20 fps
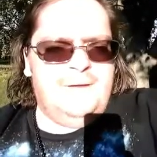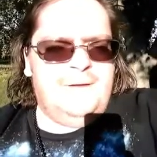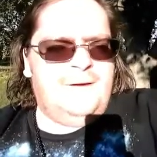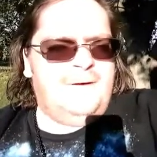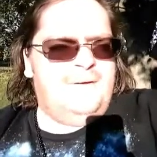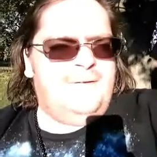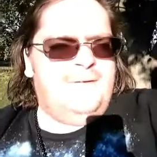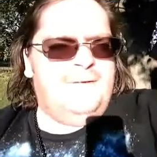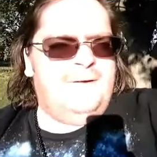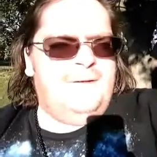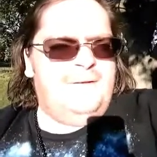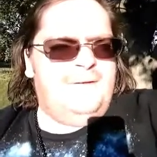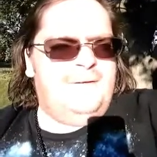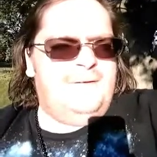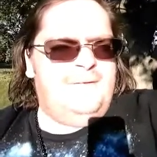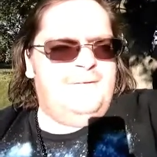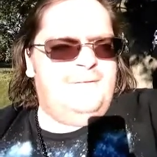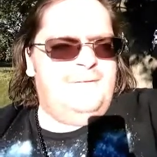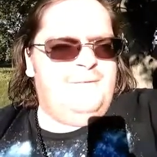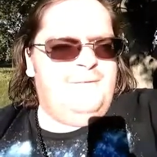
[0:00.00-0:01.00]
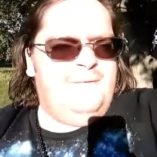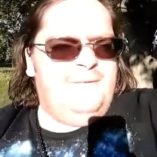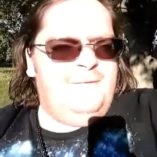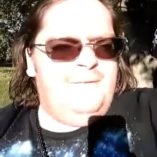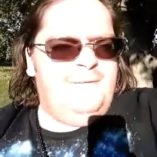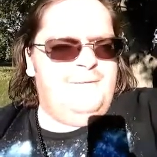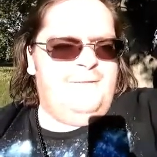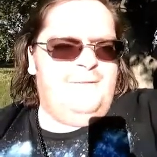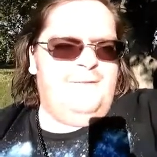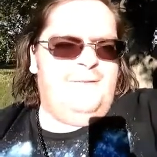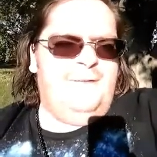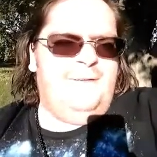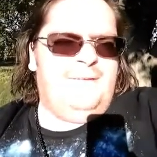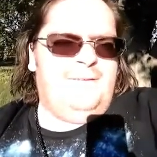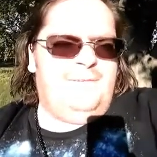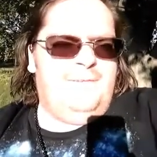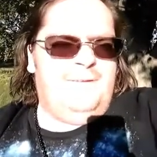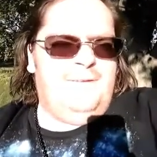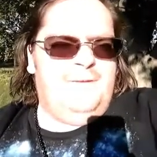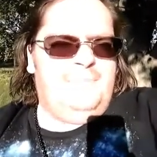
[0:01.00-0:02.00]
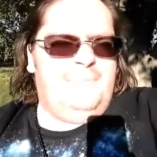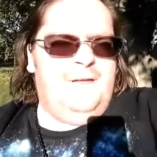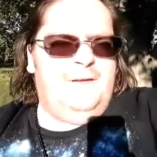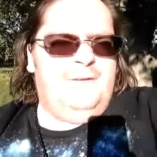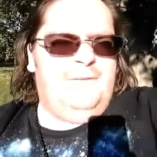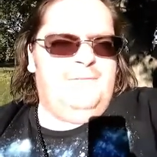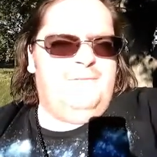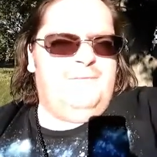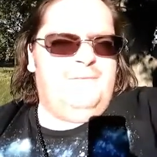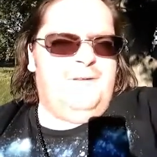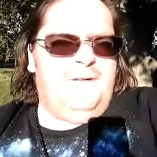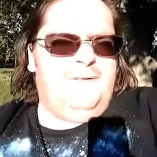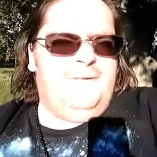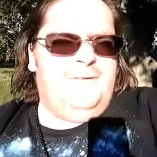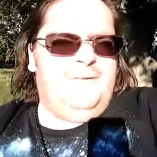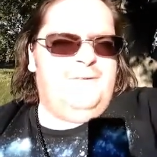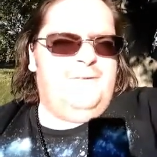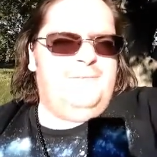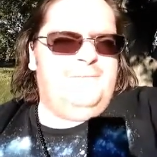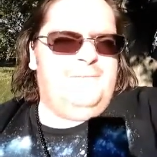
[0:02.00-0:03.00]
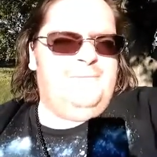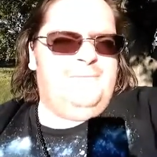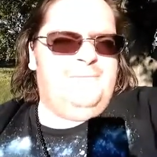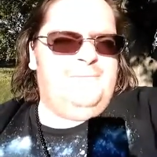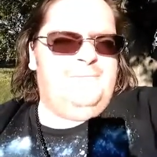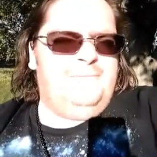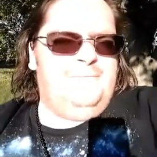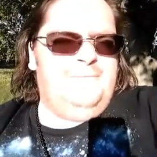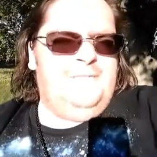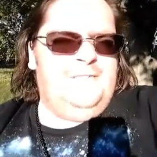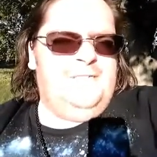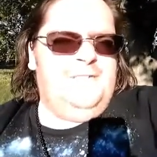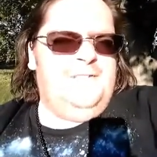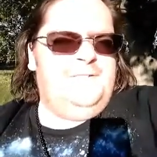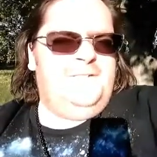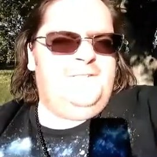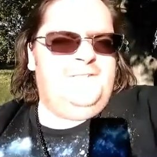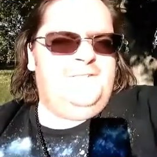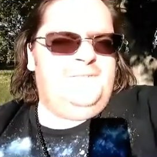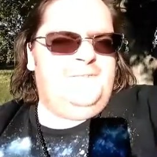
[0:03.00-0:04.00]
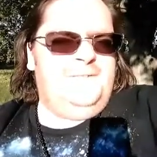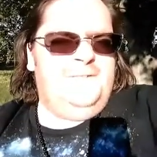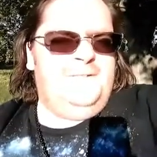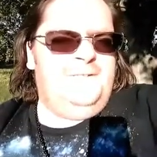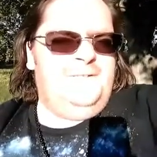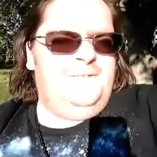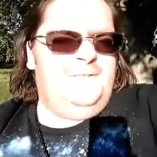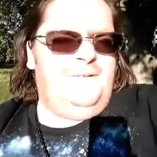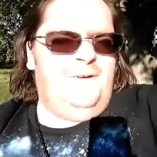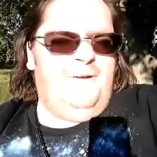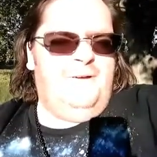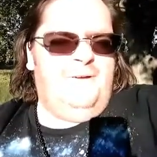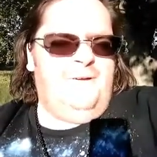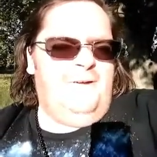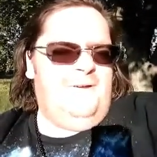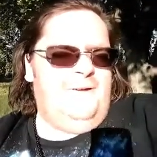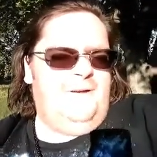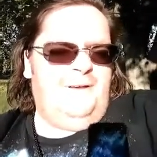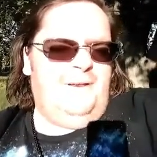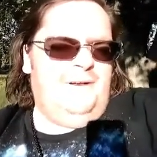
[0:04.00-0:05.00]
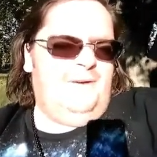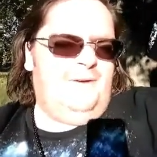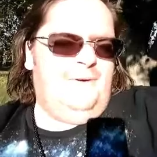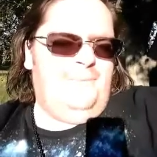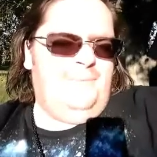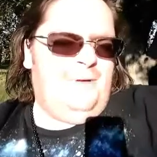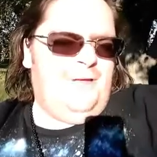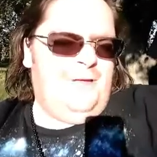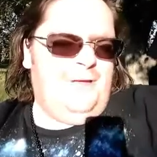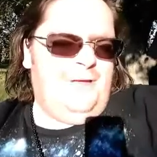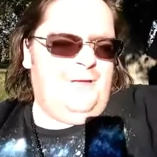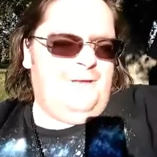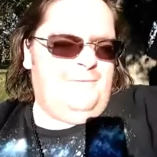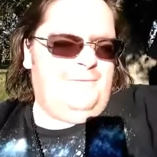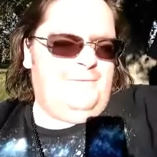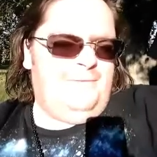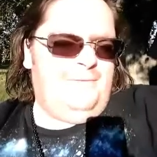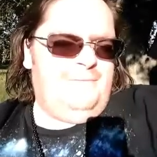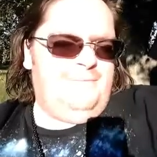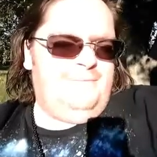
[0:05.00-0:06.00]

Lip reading: what does it really mean to follow Jesus through on the narrow path?